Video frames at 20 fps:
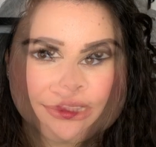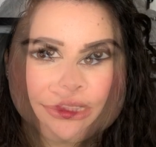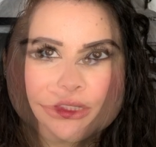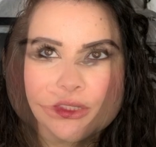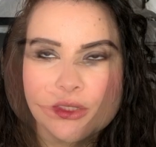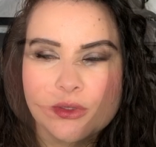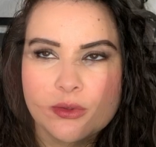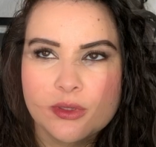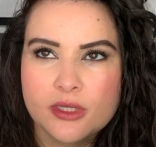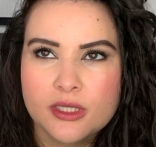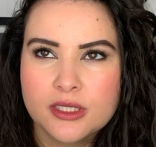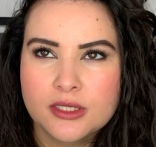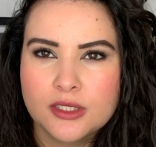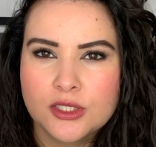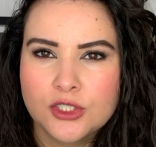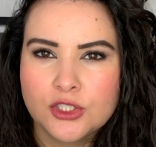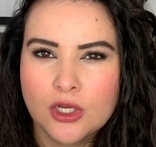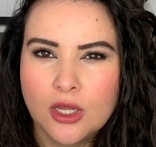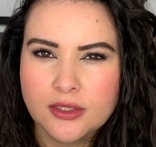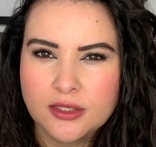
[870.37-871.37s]
So this
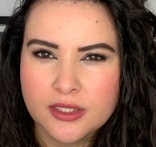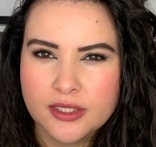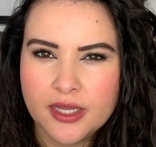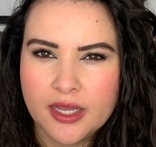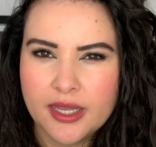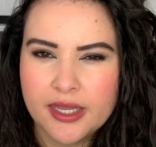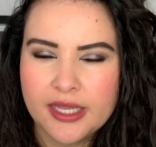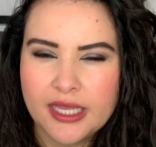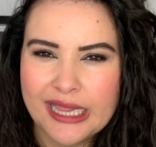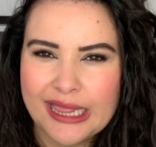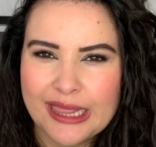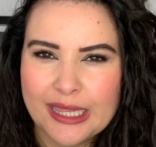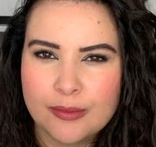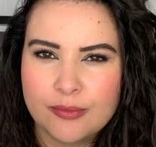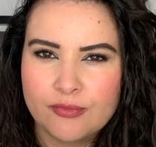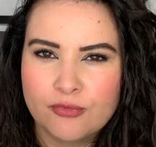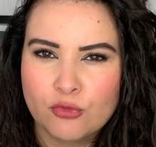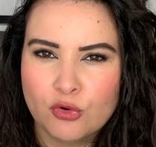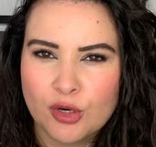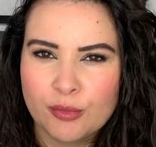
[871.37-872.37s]
Chantecaille
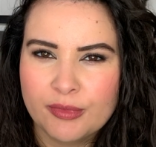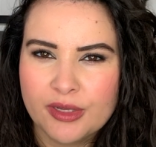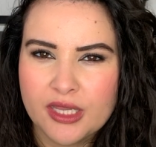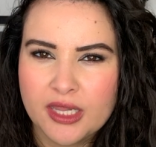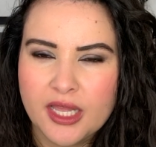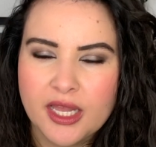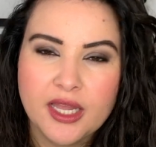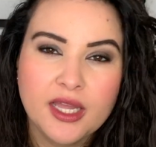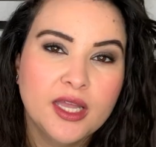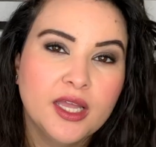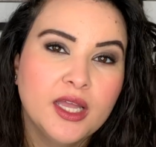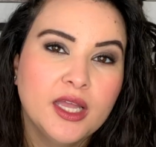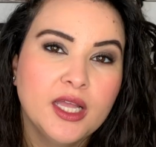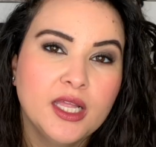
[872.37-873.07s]
lip formula